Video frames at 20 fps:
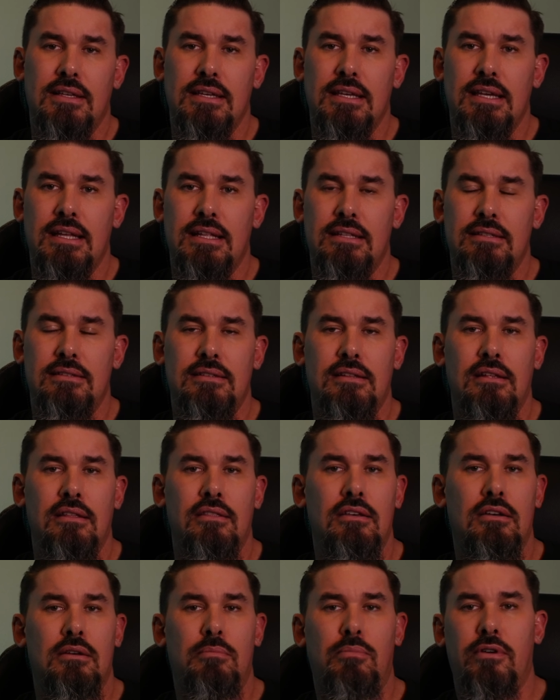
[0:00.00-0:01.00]
against
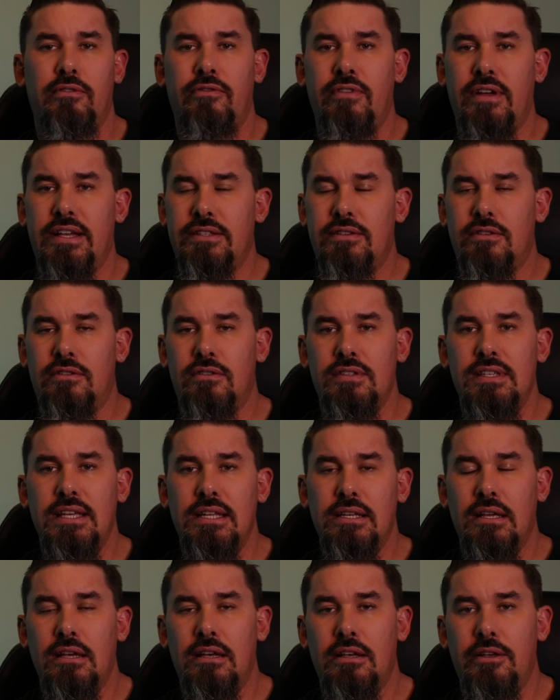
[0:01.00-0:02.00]
the professor's
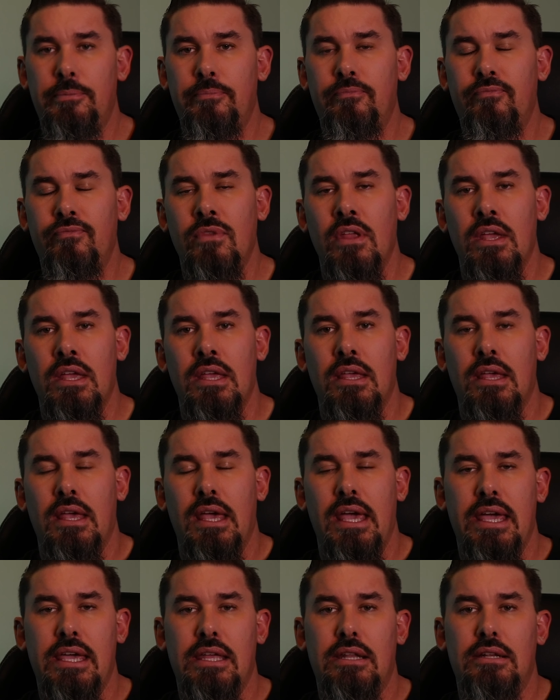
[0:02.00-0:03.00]
income,
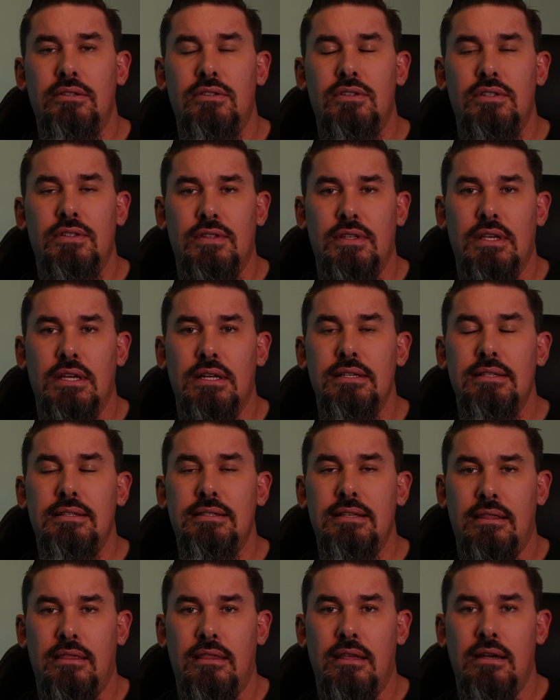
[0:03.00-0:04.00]
and it's just going to
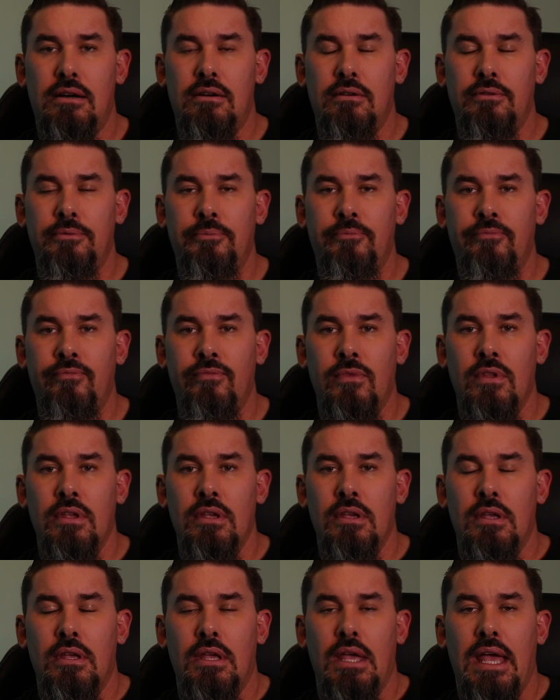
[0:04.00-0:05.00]
sit there.
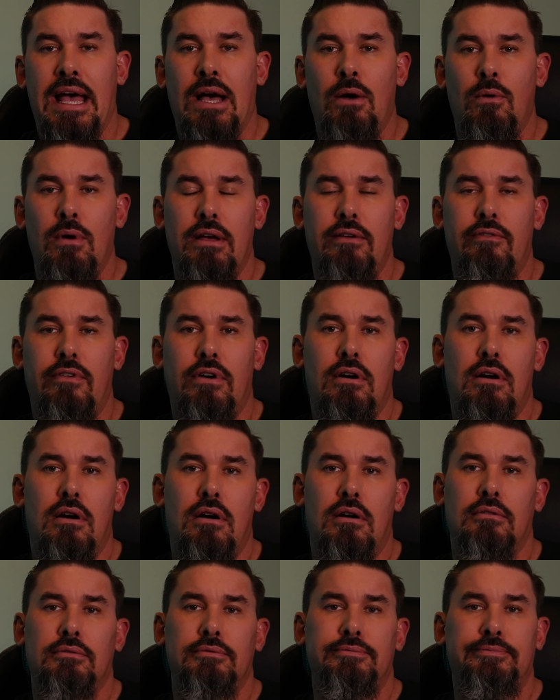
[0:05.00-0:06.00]

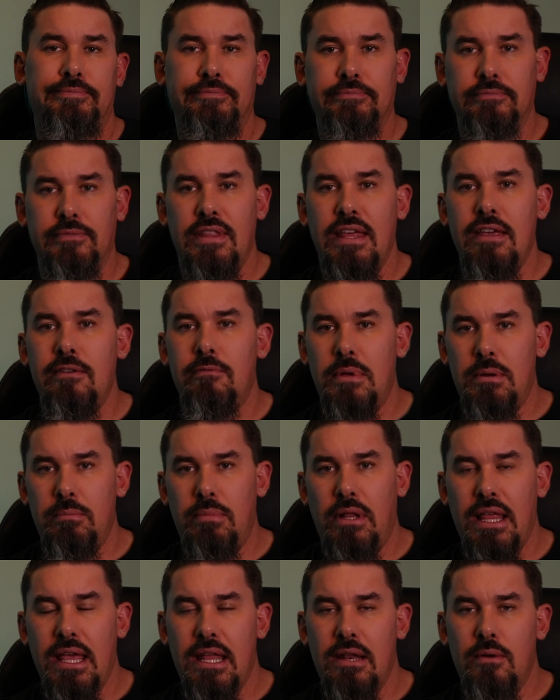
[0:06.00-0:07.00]
However, they've been
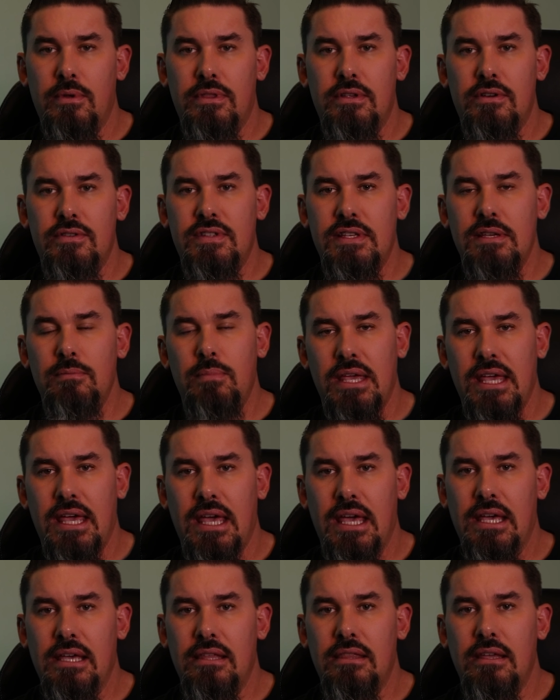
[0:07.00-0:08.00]
planning with their
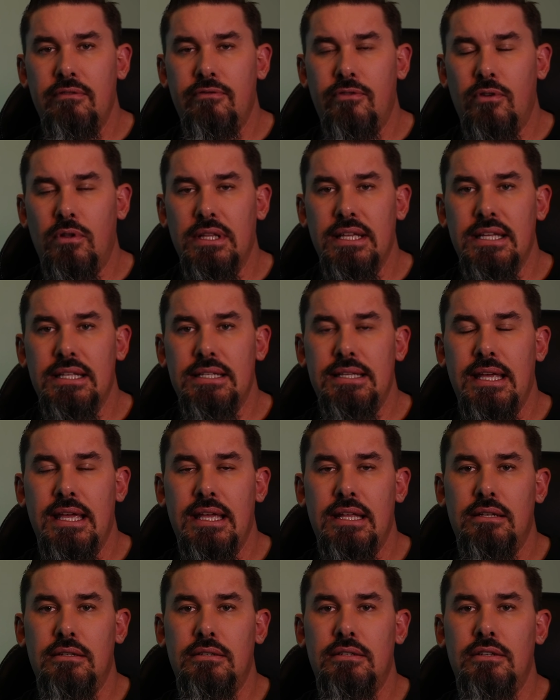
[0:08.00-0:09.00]
CPA, and they fully
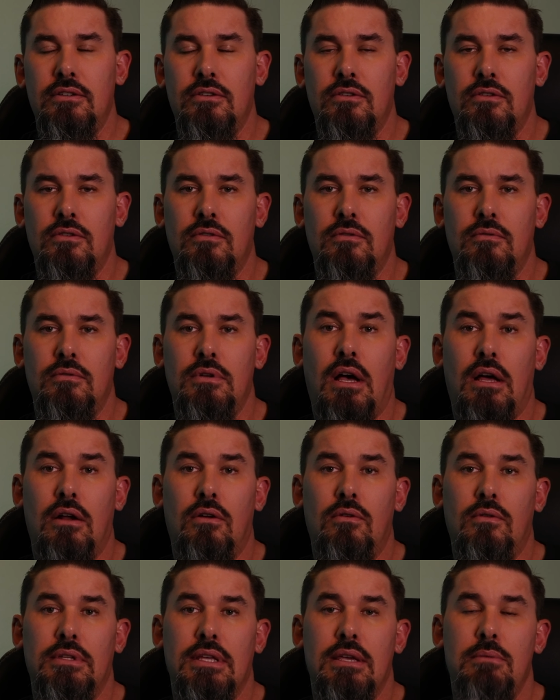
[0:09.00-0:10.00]
intend to not
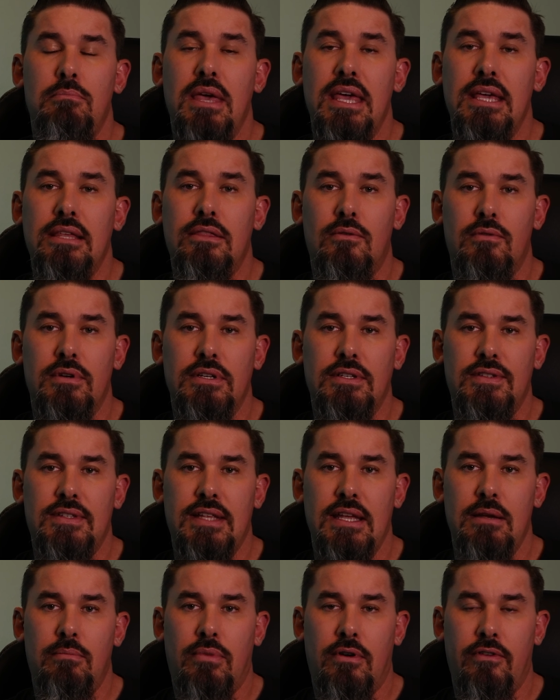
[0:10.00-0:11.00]
only make the real
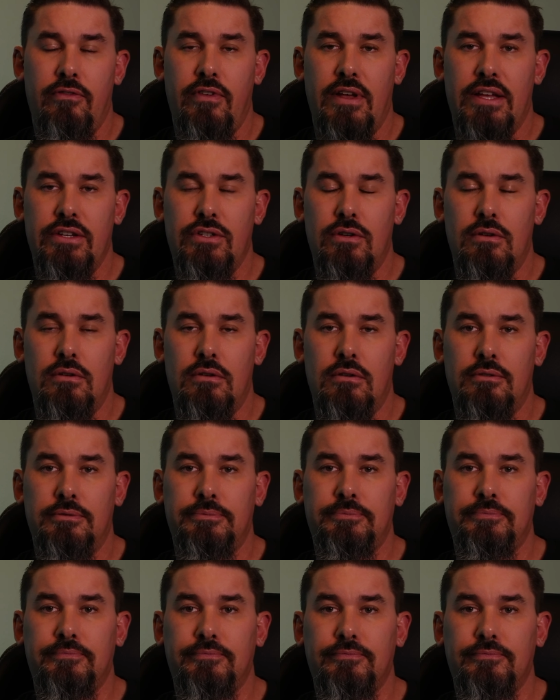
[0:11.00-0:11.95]
estate professional